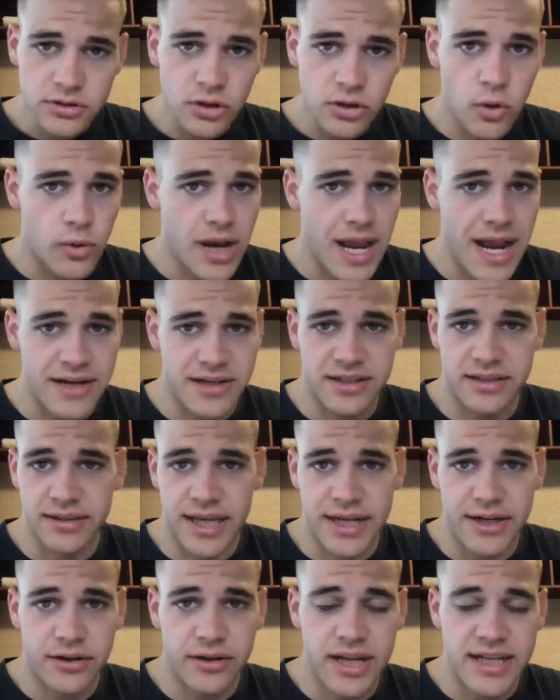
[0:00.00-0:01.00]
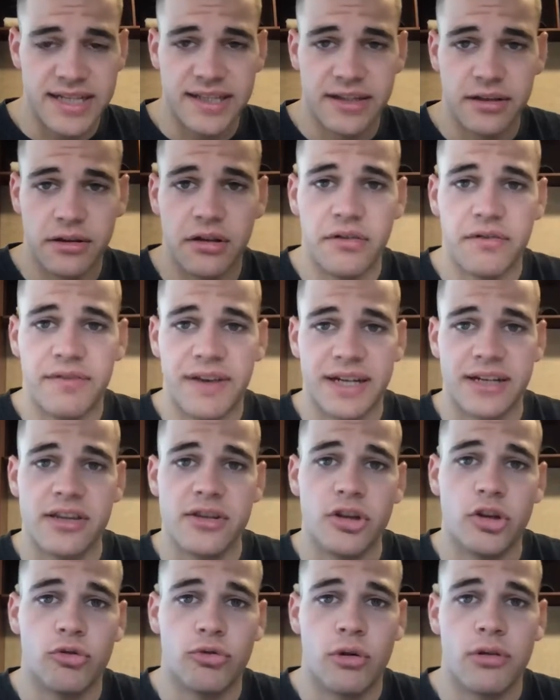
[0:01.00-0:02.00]
or it hatches later, it's still affecting
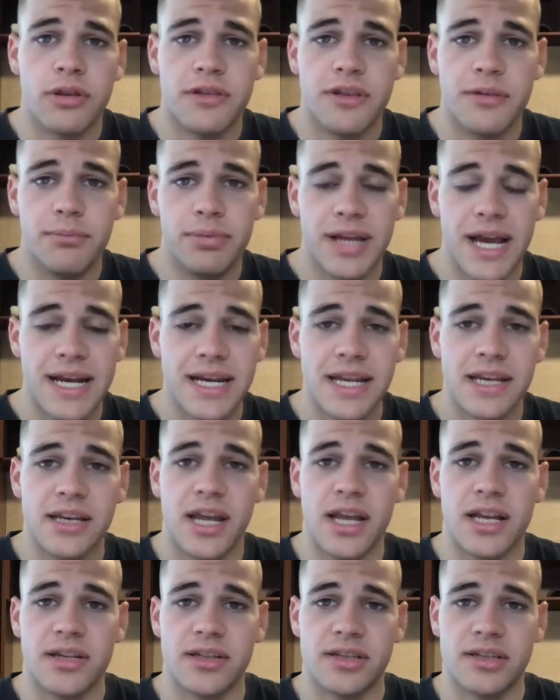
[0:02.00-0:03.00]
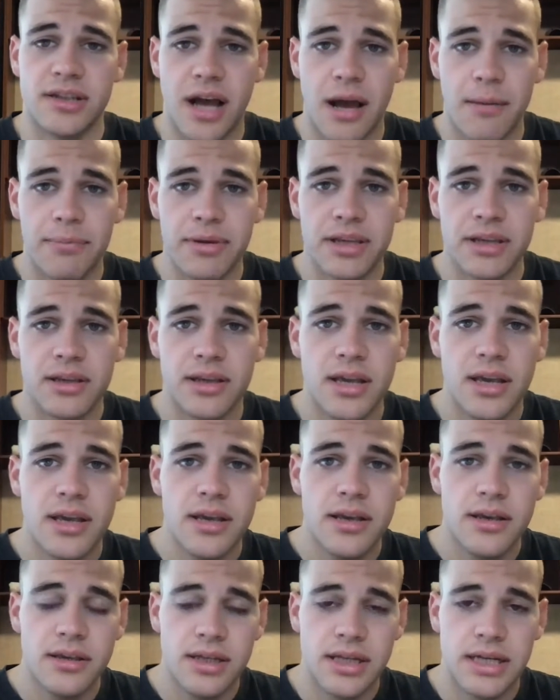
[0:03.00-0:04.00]
the growth of the plant and stopping
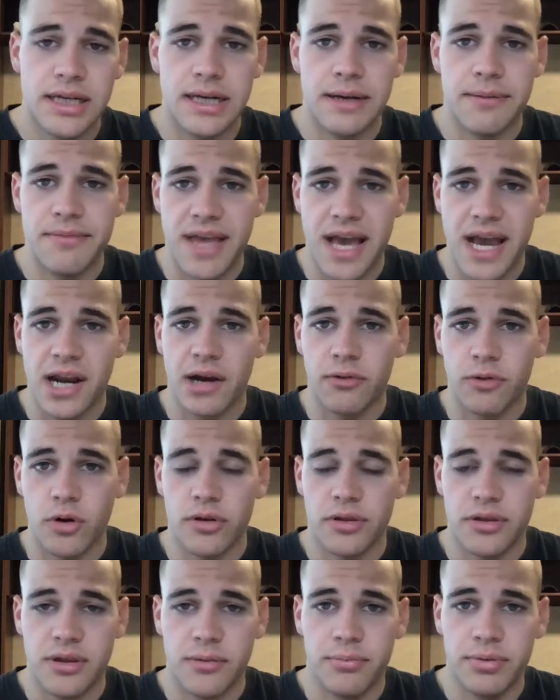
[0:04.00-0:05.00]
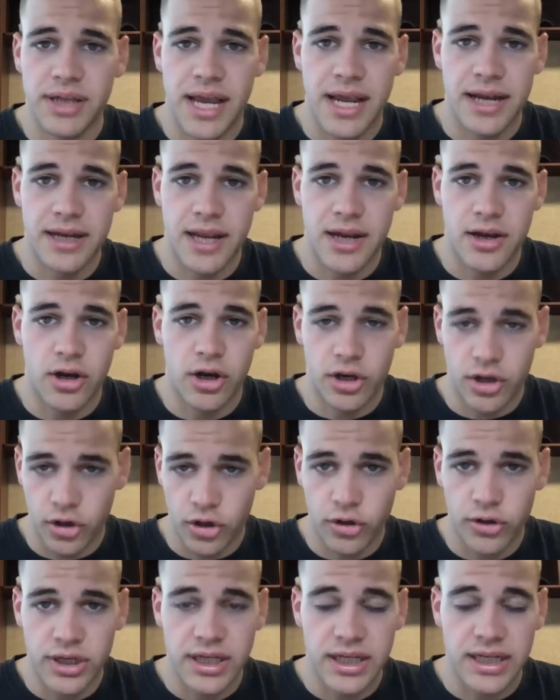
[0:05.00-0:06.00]
that growth of the plant and
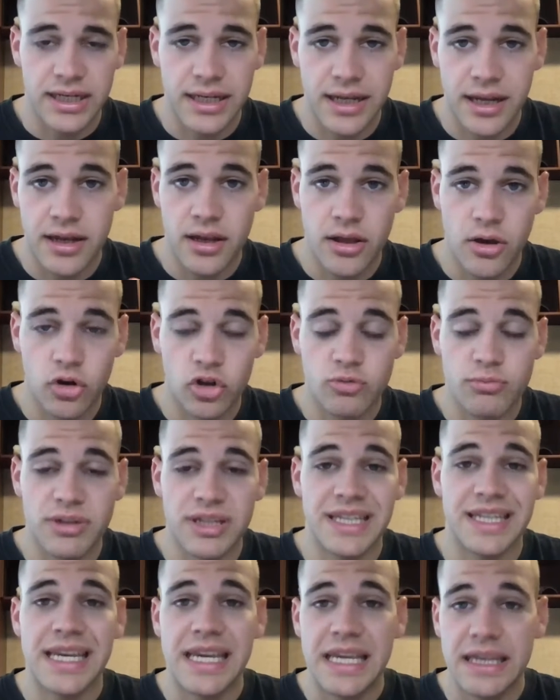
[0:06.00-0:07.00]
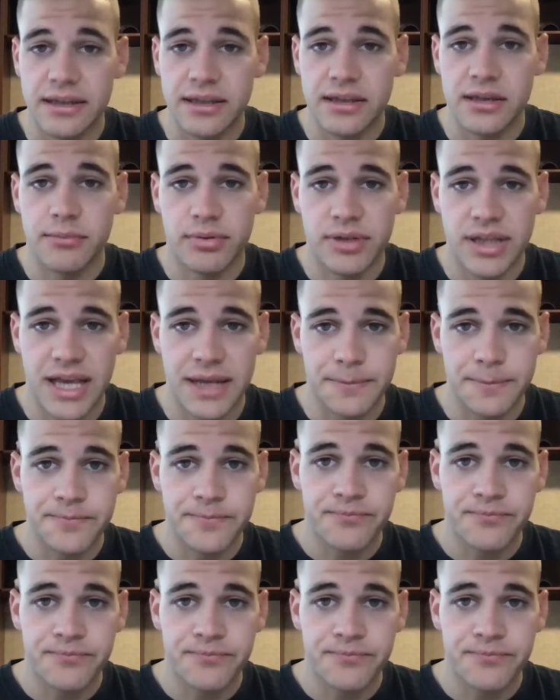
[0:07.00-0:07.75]
hurting and ultimately killing the plant